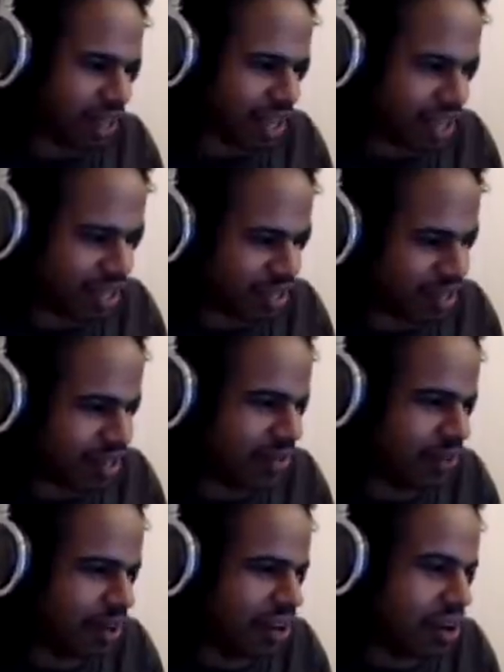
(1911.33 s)
is
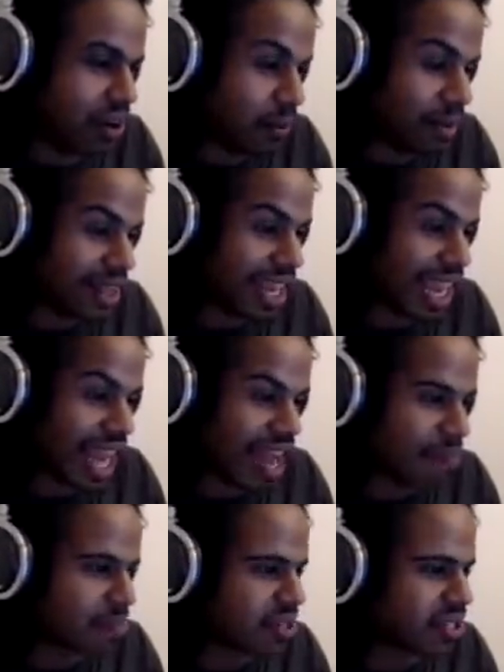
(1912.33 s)
with the
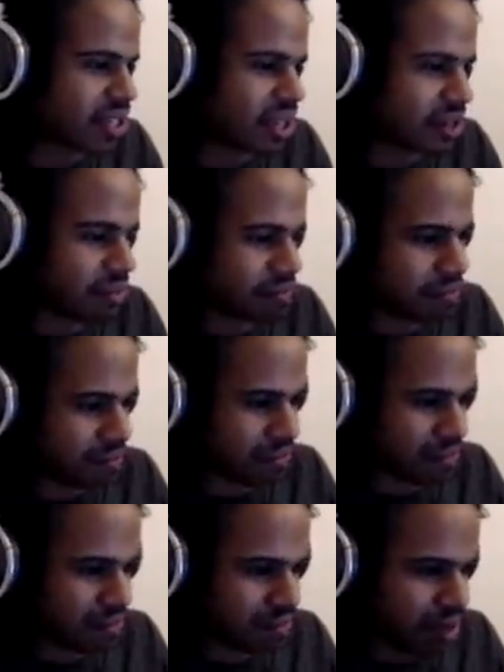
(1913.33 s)
caps.
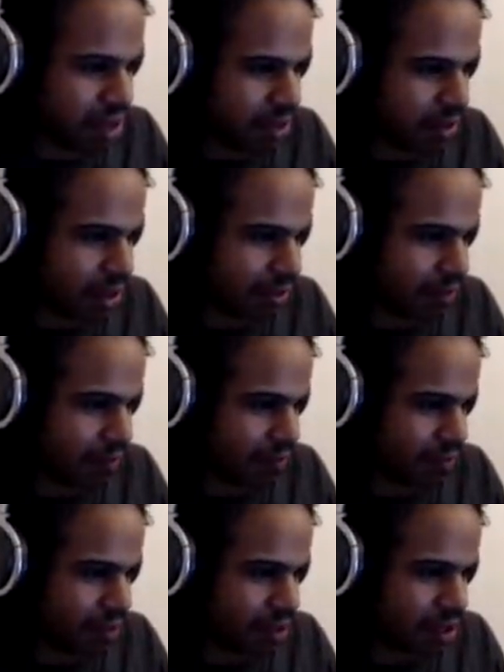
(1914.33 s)
Either way.
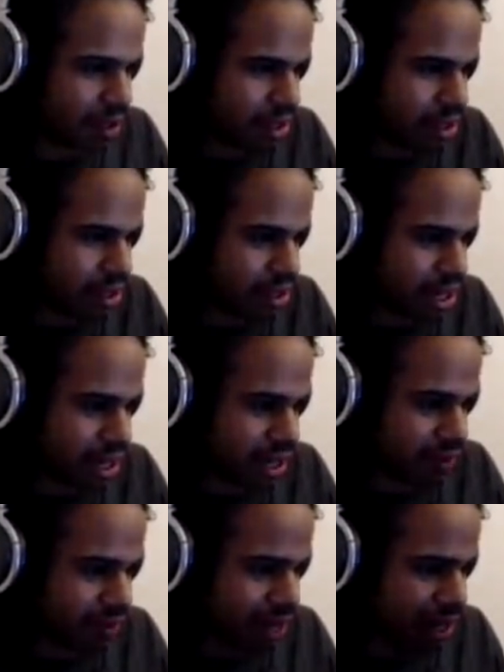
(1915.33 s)
Let's not
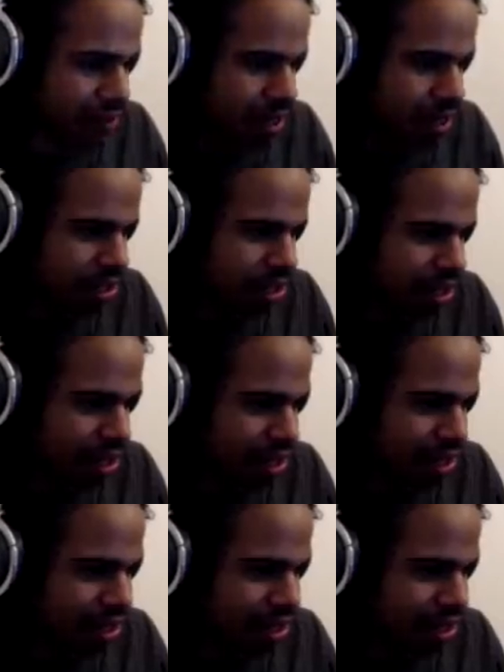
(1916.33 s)
get flattened by this thing.